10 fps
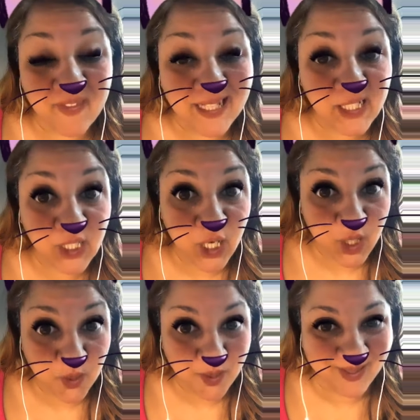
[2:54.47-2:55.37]
that's
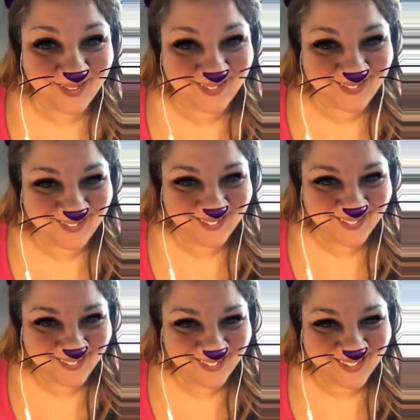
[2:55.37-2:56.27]
you
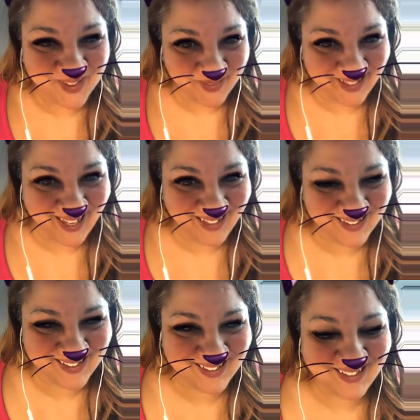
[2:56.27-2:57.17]
doing
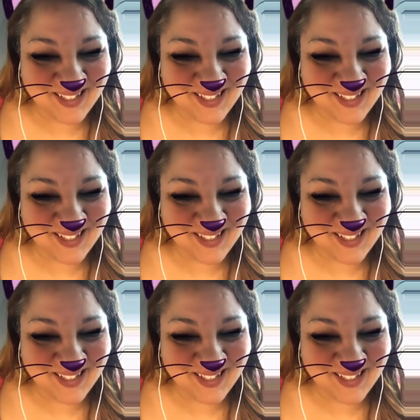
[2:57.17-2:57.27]
that,